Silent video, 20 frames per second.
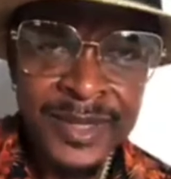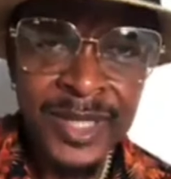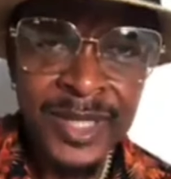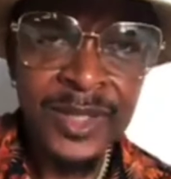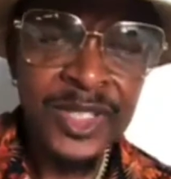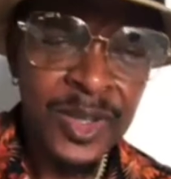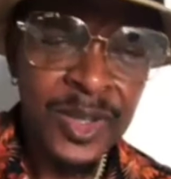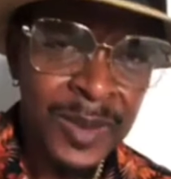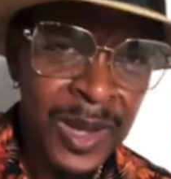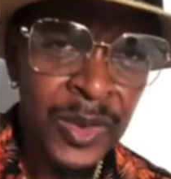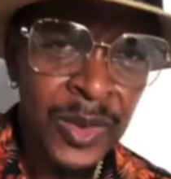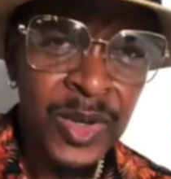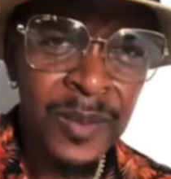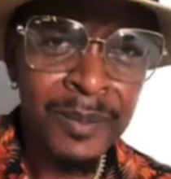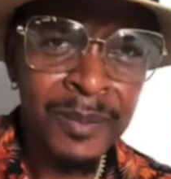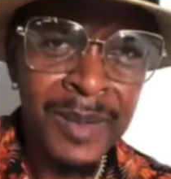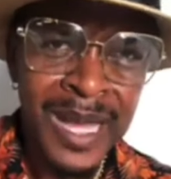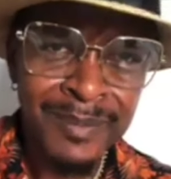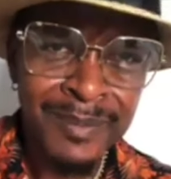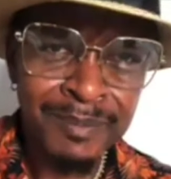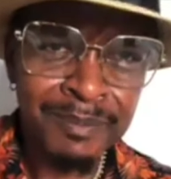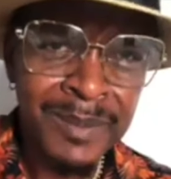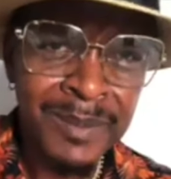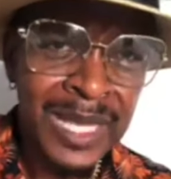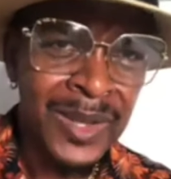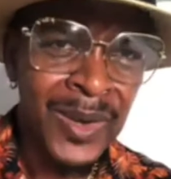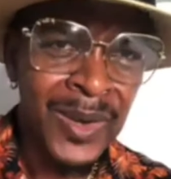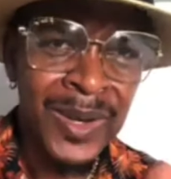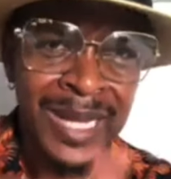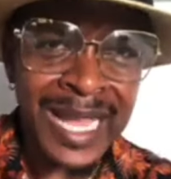So somehow no man,
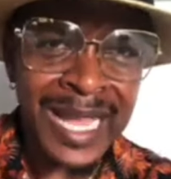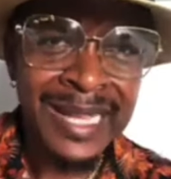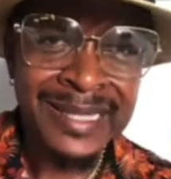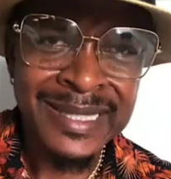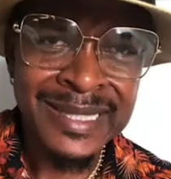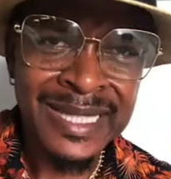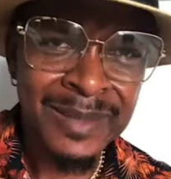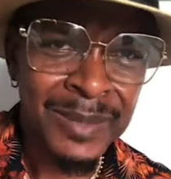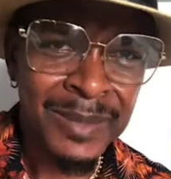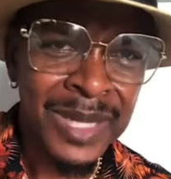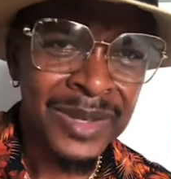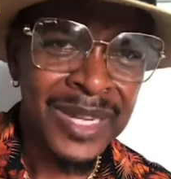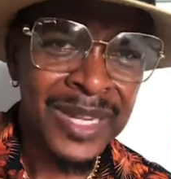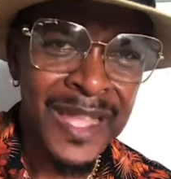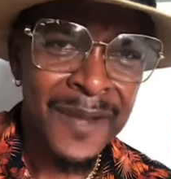big old long seed man,